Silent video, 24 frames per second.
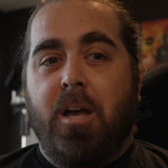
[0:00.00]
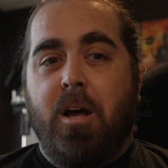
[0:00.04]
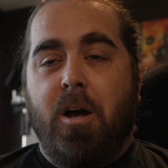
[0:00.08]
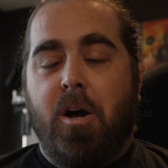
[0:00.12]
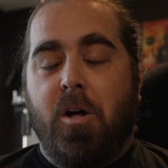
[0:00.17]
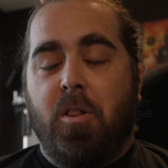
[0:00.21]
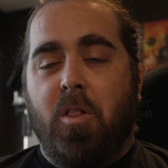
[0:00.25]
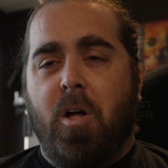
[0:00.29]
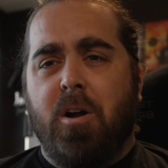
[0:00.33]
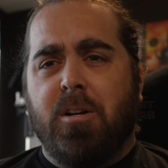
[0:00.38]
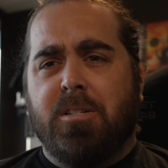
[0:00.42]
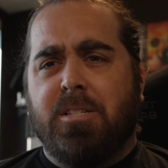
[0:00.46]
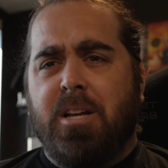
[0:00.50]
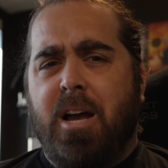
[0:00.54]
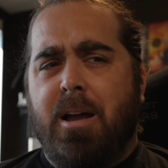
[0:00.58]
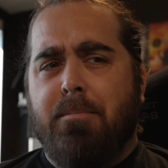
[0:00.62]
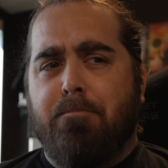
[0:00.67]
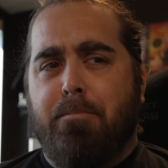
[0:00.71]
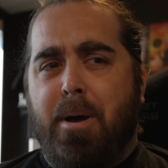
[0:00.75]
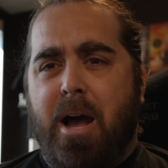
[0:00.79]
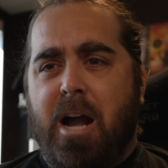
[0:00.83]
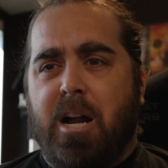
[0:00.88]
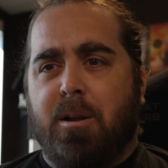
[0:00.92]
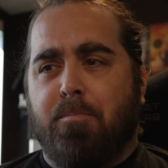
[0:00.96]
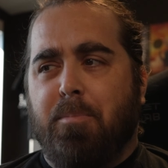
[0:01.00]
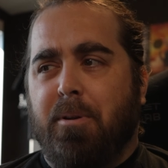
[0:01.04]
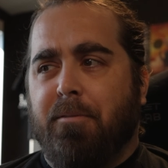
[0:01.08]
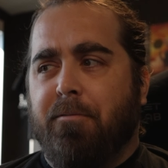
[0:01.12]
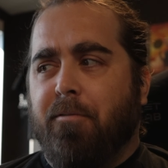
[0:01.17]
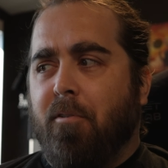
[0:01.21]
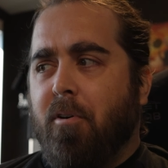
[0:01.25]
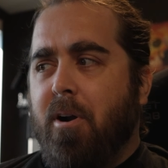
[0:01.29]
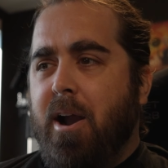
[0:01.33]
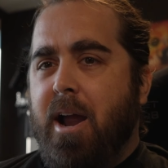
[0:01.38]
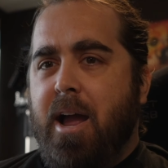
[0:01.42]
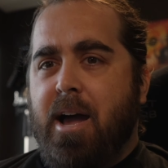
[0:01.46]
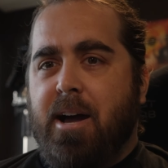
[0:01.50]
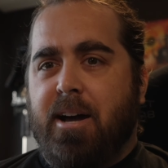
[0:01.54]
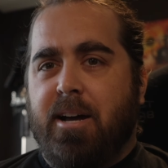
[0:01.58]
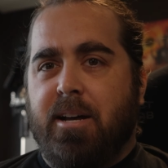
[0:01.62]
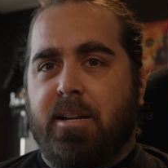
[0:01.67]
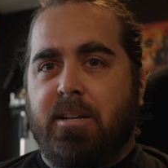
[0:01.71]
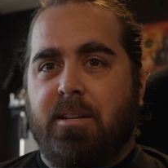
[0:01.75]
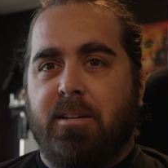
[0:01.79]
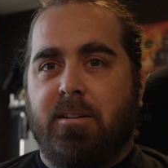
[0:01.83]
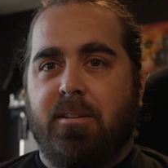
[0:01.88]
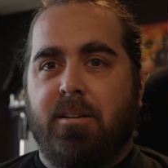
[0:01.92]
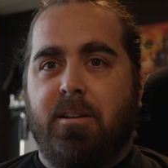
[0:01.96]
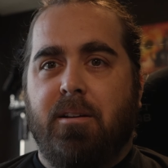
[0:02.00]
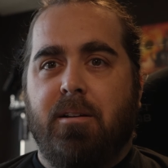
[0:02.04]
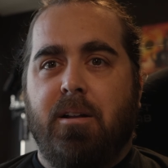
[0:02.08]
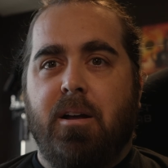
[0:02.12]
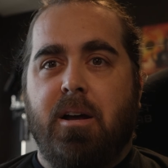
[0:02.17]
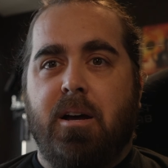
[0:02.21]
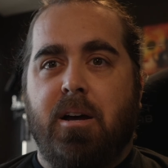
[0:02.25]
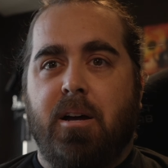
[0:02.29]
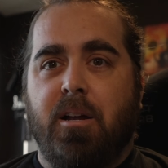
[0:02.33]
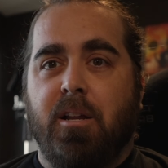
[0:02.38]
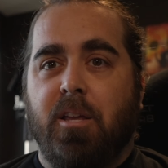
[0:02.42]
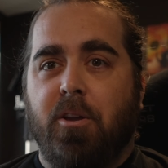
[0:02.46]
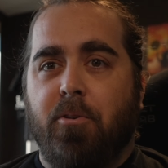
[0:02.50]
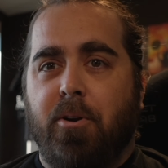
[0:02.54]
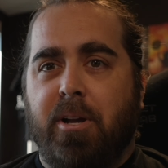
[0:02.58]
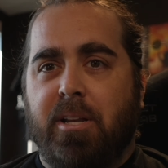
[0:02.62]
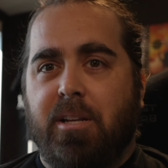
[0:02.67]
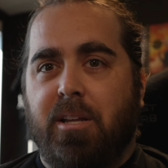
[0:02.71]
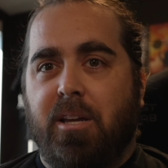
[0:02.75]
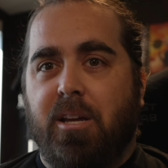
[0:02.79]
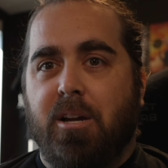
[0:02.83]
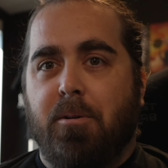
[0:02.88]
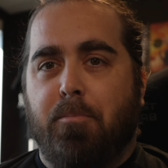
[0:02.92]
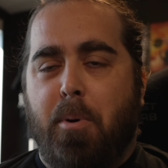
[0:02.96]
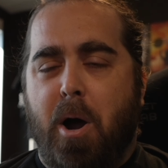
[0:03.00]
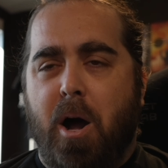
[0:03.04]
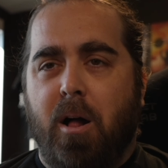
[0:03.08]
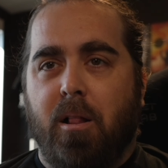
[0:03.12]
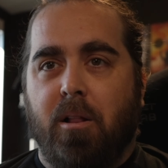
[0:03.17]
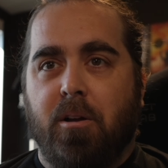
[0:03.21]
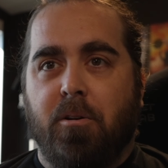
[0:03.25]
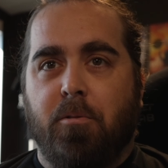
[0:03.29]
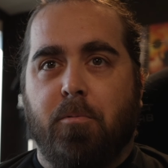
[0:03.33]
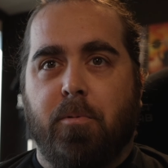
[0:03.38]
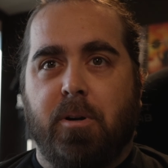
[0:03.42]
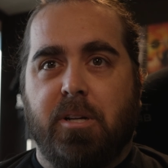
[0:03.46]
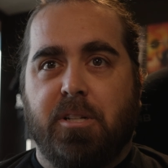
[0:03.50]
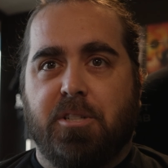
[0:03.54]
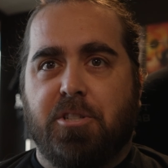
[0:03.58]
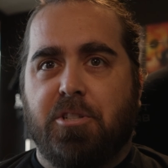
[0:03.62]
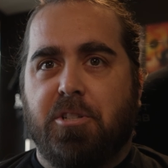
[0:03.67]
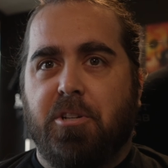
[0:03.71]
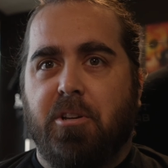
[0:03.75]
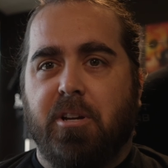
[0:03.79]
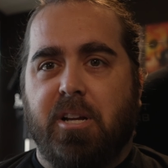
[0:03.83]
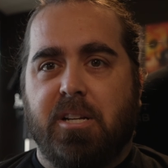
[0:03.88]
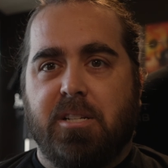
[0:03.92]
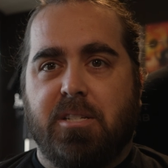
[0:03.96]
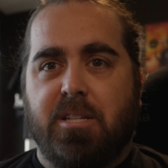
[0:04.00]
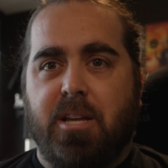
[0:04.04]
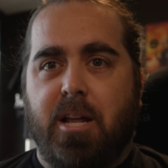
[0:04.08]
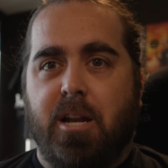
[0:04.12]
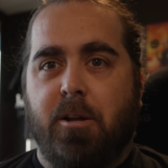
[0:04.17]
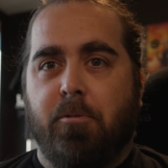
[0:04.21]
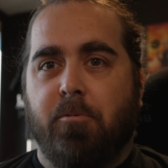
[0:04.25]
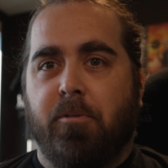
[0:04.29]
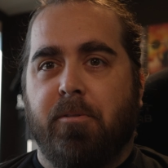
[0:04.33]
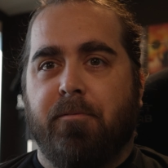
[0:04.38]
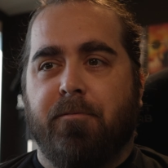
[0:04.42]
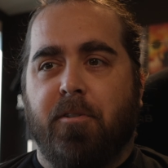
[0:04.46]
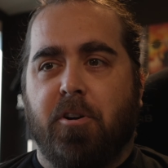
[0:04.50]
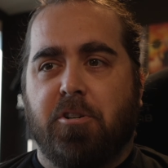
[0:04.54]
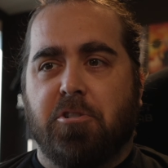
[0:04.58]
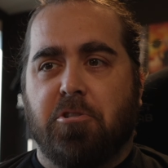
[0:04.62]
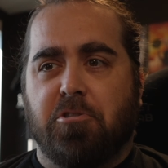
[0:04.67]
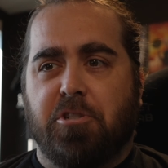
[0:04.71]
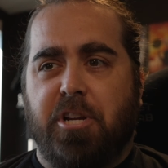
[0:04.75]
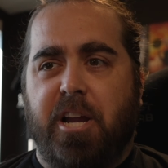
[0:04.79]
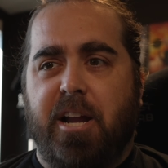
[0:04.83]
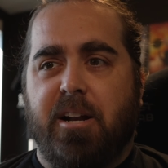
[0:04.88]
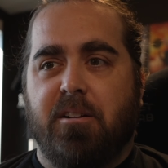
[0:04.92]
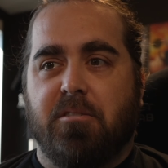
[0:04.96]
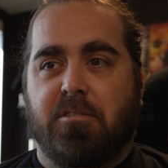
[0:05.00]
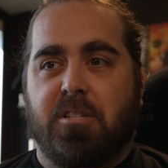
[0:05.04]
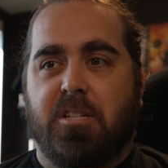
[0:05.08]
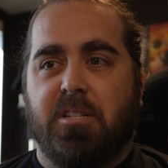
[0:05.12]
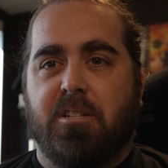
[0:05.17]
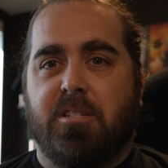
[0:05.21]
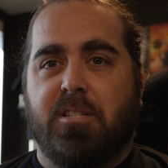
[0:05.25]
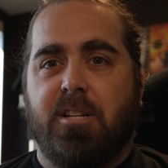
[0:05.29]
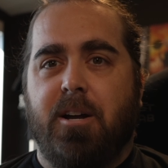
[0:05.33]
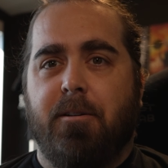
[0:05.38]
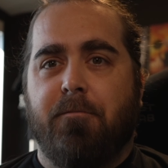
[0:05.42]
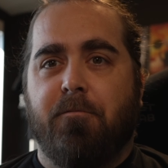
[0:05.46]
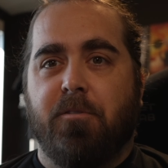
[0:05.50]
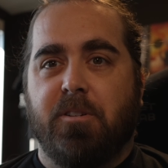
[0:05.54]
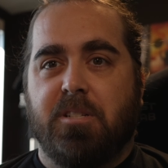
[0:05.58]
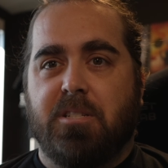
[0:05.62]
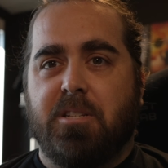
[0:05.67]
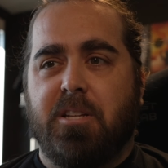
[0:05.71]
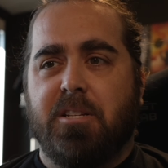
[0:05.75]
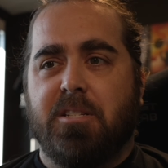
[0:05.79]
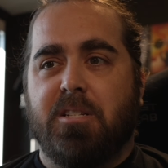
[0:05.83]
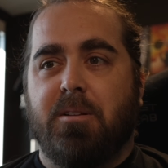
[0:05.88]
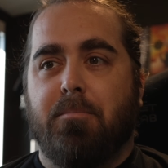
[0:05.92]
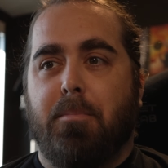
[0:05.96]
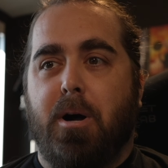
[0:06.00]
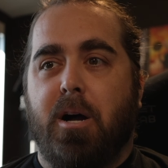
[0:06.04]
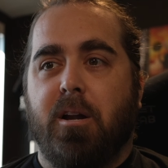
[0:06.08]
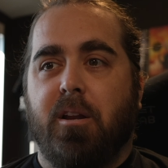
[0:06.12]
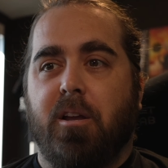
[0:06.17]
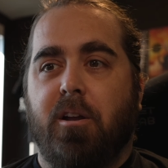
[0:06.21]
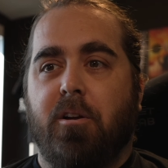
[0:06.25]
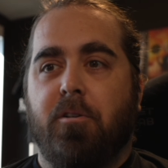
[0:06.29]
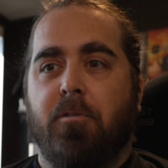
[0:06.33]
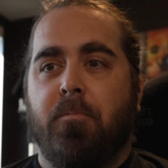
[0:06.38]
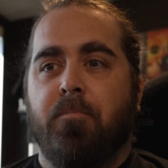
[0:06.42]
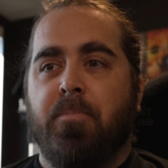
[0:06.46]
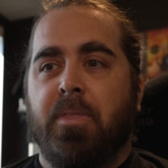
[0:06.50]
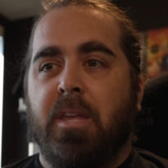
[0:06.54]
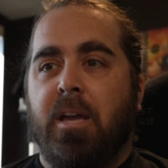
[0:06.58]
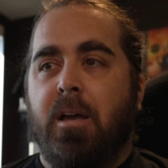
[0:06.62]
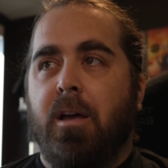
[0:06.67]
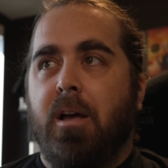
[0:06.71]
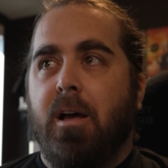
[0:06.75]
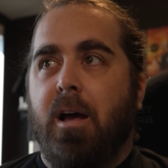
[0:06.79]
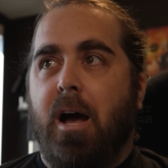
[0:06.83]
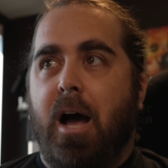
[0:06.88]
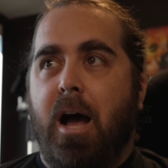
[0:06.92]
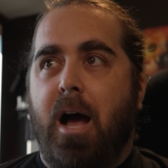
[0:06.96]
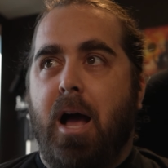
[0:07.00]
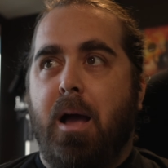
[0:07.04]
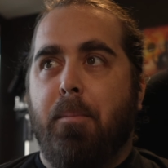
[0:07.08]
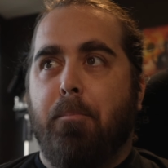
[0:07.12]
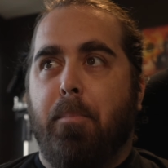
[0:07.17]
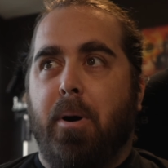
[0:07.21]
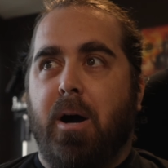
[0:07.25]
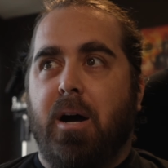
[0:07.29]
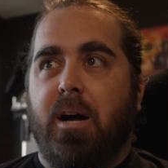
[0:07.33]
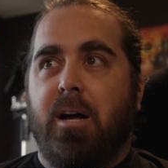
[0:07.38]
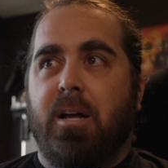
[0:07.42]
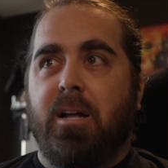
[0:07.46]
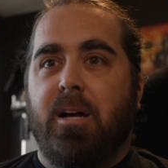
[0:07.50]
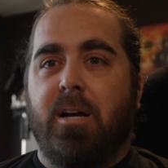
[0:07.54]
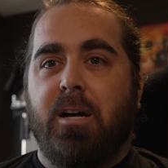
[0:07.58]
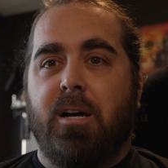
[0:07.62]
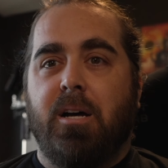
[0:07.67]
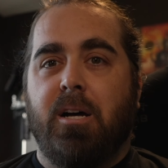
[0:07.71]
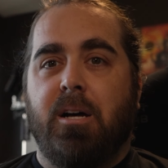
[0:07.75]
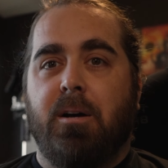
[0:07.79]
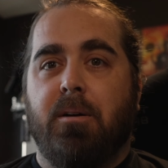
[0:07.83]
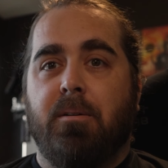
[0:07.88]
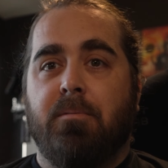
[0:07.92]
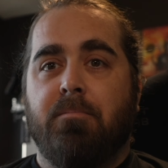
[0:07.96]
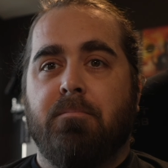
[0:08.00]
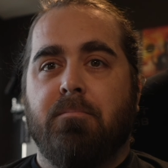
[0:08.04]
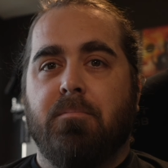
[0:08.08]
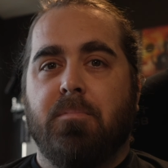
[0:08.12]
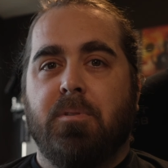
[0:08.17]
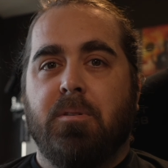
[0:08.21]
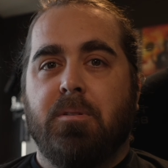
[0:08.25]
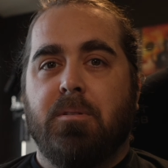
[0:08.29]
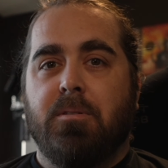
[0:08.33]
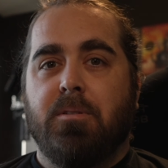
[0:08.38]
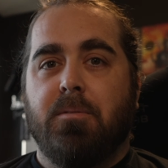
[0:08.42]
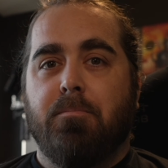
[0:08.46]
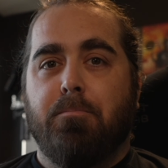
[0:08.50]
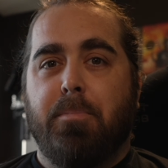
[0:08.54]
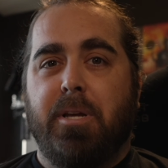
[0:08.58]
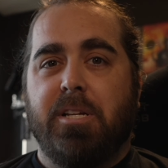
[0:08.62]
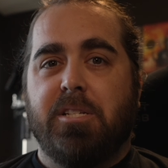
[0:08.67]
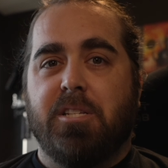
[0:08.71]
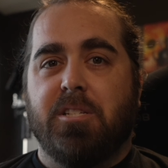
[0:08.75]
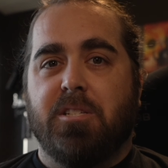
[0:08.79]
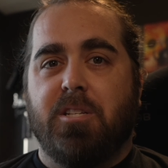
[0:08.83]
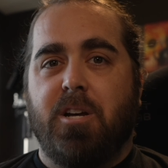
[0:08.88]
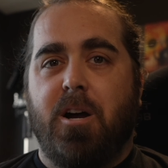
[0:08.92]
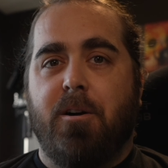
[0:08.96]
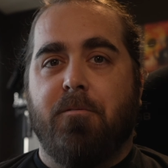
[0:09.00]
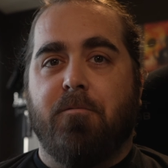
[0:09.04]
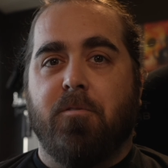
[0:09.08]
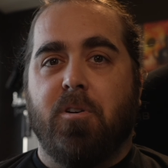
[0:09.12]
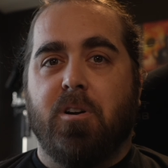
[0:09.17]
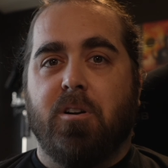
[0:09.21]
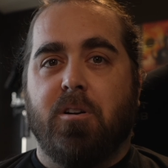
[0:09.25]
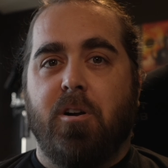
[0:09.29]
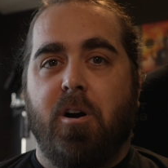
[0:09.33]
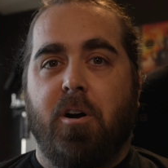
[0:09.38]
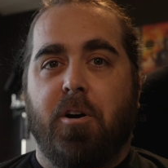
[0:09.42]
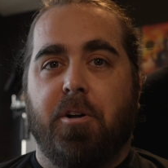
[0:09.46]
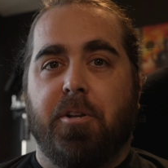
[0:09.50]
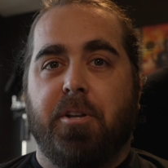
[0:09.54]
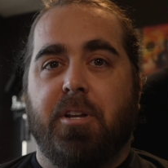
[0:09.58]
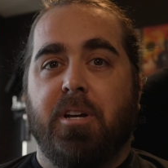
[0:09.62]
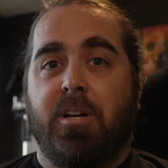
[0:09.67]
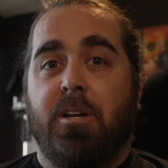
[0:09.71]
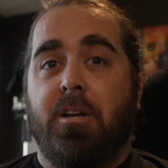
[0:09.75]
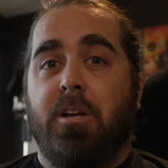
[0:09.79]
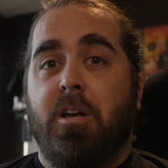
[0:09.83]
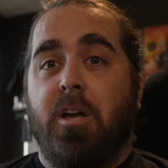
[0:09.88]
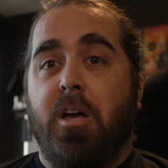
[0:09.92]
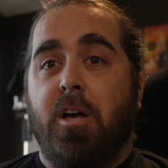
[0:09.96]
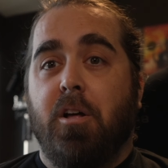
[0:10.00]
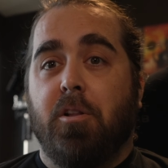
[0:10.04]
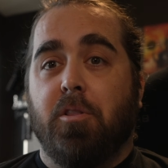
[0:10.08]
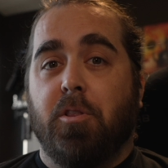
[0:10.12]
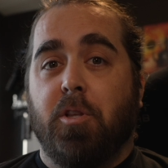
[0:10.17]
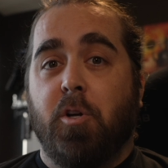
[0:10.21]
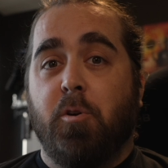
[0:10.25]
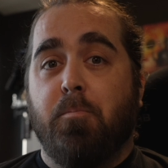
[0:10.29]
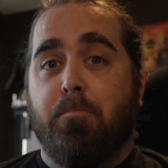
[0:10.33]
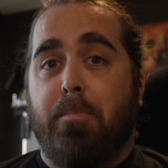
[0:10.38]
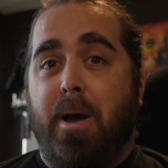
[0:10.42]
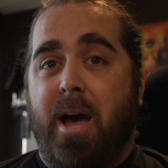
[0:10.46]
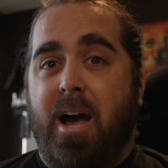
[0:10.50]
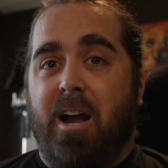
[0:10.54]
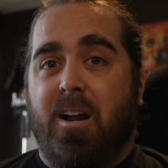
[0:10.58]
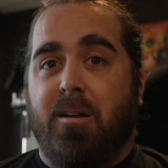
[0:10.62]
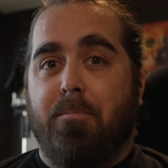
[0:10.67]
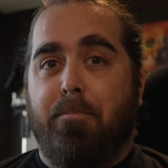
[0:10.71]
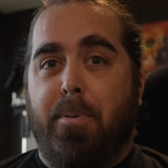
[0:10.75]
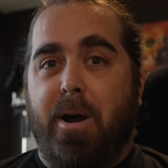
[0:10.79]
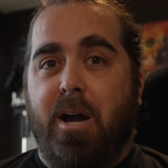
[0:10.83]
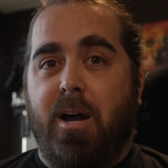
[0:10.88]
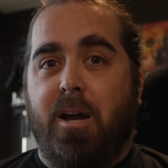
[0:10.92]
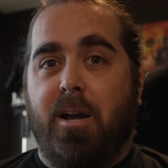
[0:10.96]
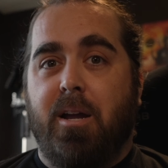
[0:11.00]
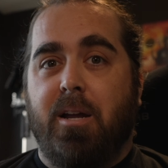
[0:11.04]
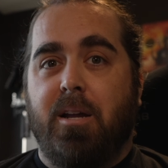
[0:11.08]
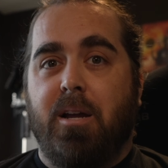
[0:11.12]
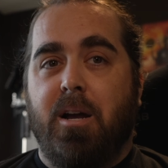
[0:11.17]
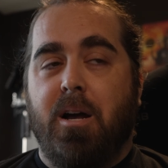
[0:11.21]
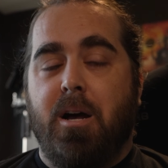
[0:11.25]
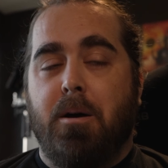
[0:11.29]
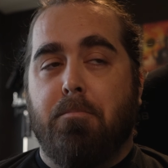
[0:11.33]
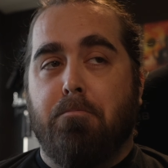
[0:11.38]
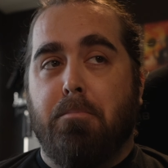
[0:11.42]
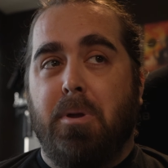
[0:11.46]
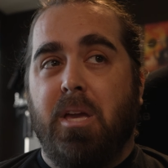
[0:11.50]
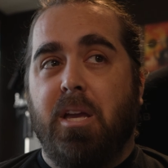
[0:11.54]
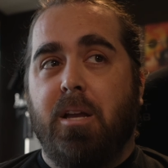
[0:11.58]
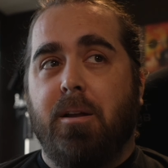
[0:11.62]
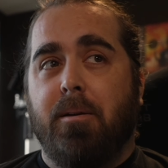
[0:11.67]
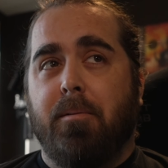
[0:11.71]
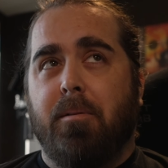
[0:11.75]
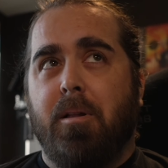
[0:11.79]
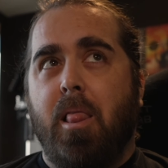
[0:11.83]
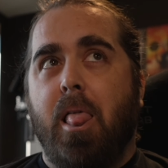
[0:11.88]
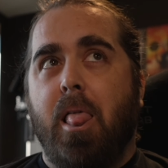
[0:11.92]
A long time back, before I had UAD Apollo, which you can set up virtual channels and stuff with system audio, I bought a piece of software called Loopback by Amoeba,